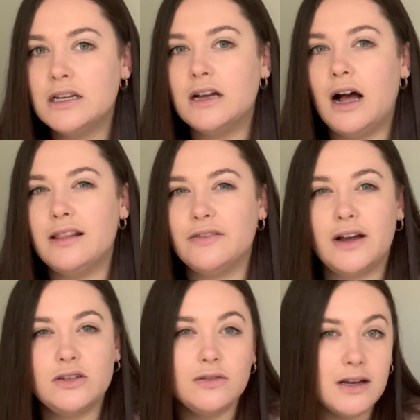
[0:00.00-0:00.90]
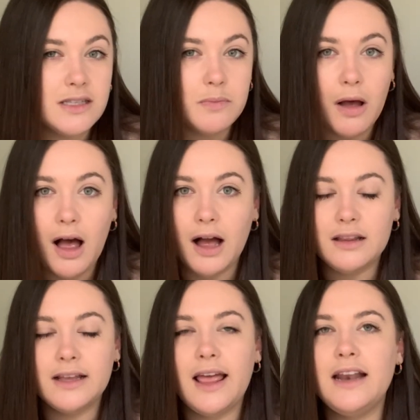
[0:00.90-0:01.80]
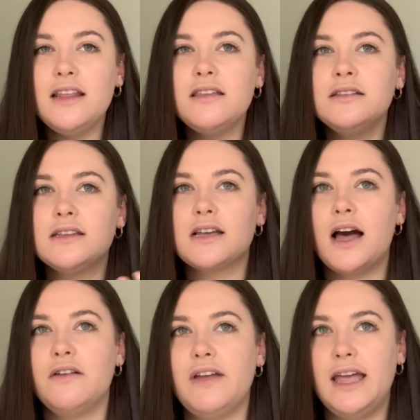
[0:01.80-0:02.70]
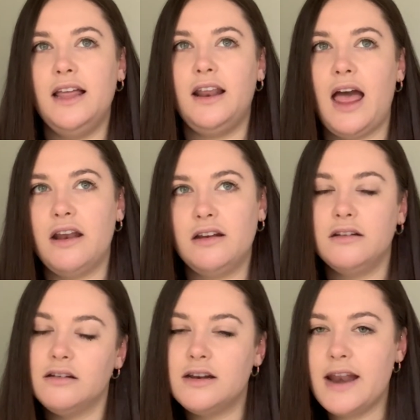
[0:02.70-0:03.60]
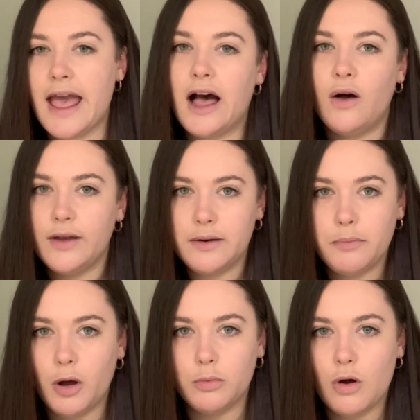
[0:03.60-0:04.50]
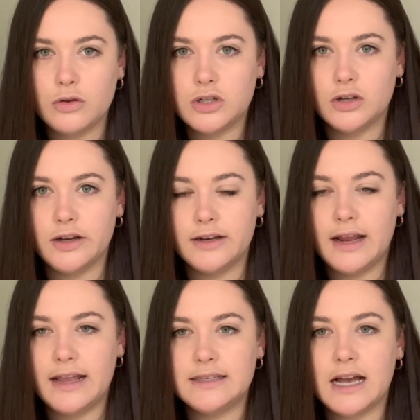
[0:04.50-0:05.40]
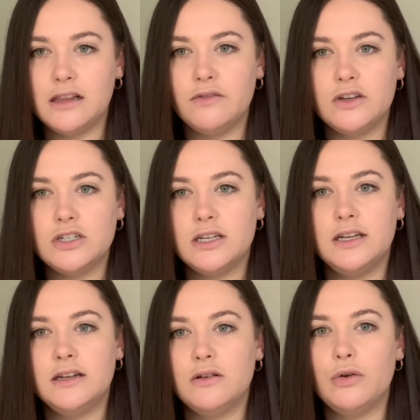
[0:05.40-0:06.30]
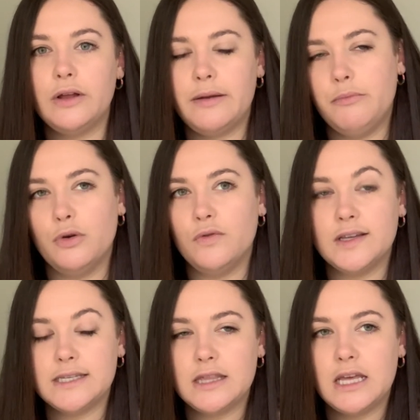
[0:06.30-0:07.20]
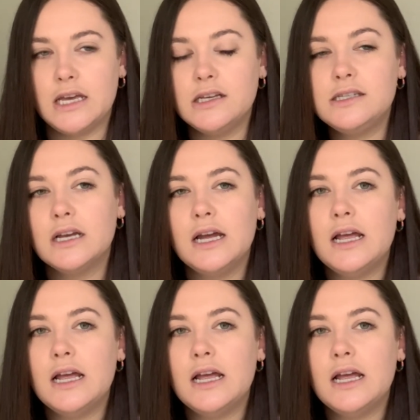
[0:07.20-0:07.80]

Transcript: Uh, they've had Jurassic Park, like anything that's kind of in and now in pop culture and, and television and, and movies and things,